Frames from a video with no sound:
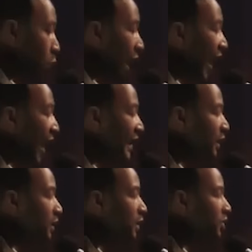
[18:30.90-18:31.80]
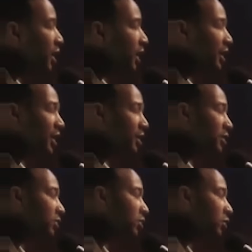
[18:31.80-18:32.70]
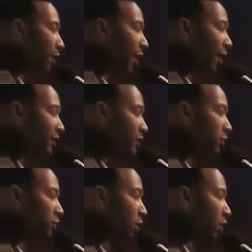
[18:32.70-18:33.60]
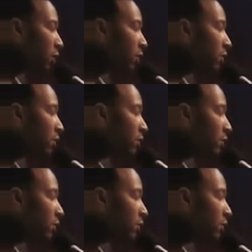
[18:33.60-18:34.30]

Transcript: Why did the chicken cross the road.